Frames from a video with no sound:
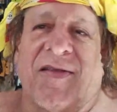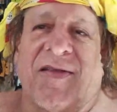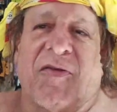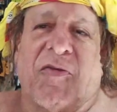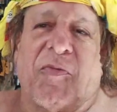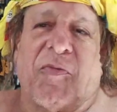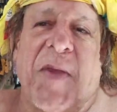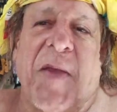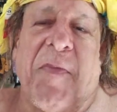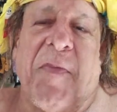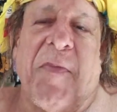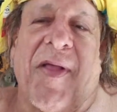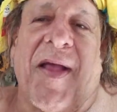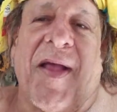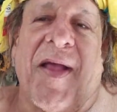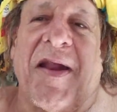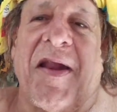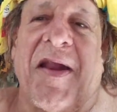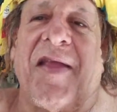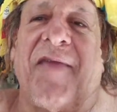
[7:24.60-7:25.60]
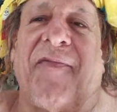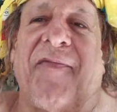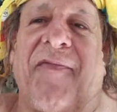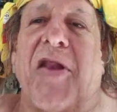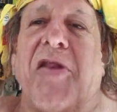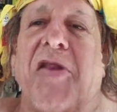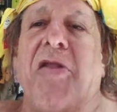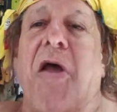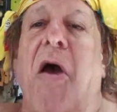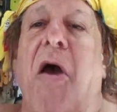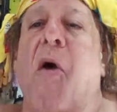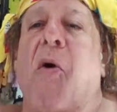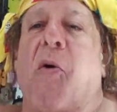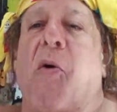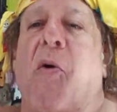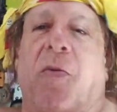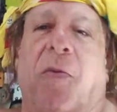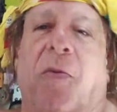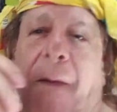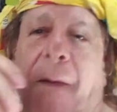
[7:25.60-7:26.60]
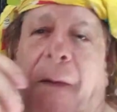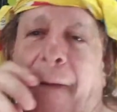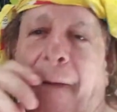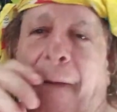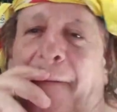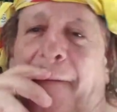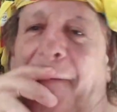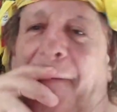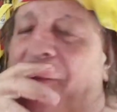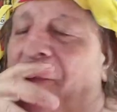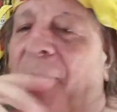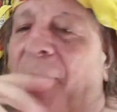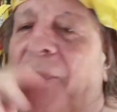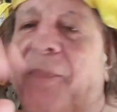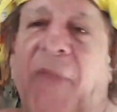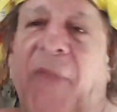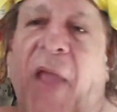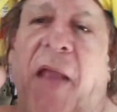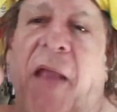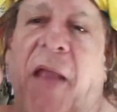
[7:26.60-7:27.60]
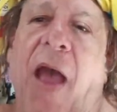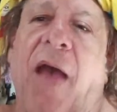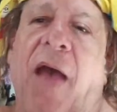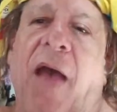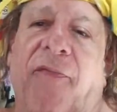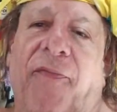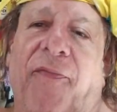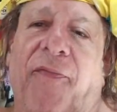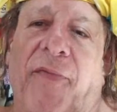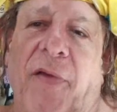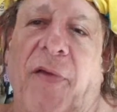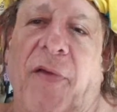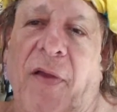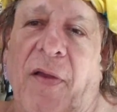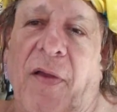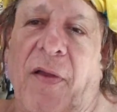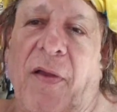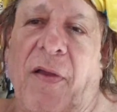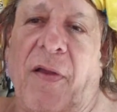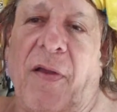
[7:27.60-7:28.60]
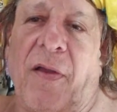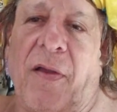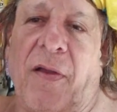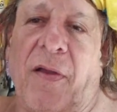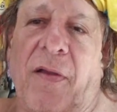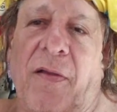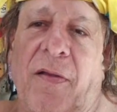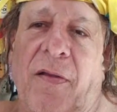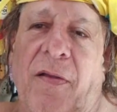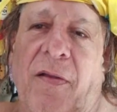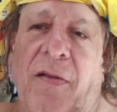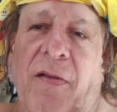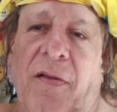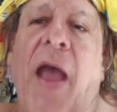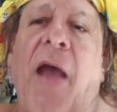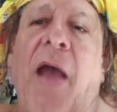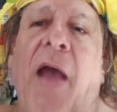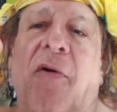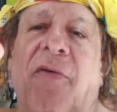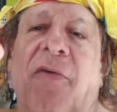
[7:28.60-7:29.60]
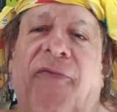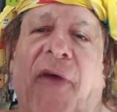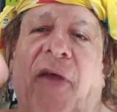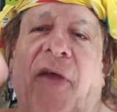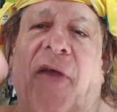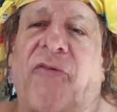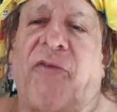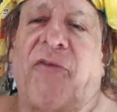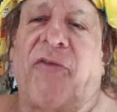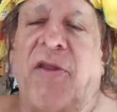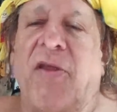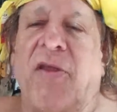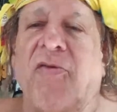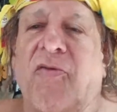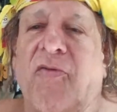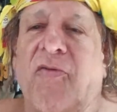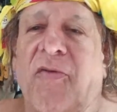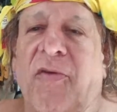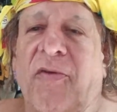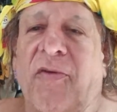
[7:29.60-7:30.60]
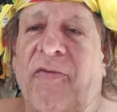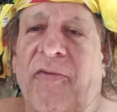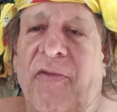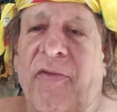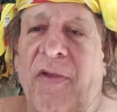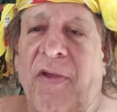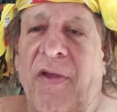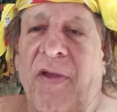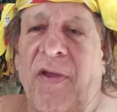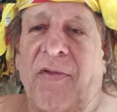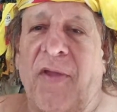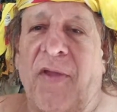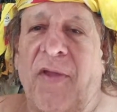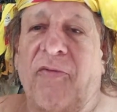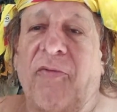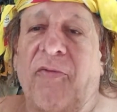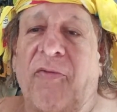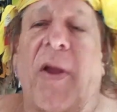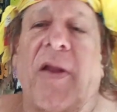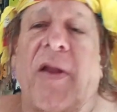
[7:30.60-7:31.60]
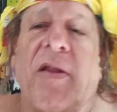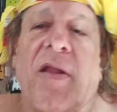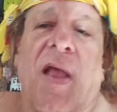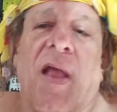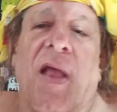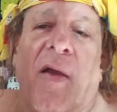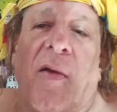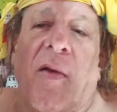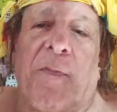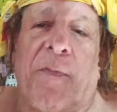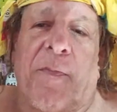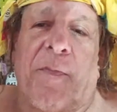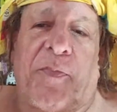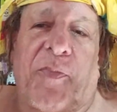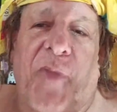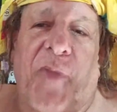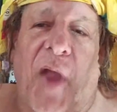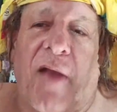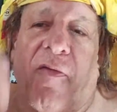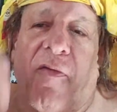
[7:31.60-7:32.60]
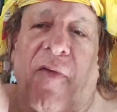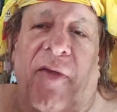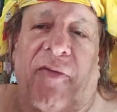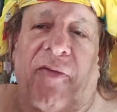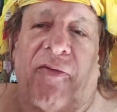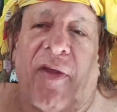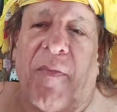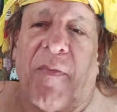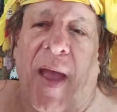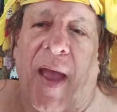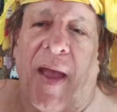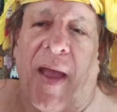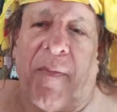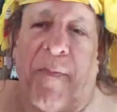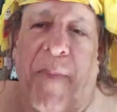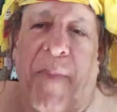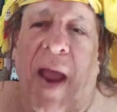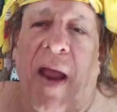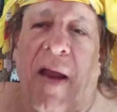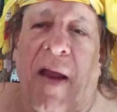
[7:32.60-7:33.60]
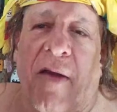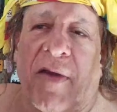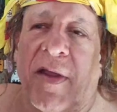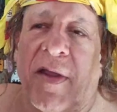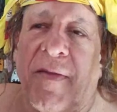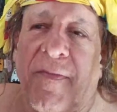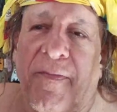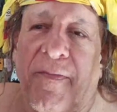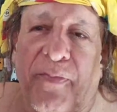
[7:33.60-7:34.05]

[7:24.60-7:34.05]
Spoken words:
people I didn't even know, that have now a vested interest in this. But digressing back, Barry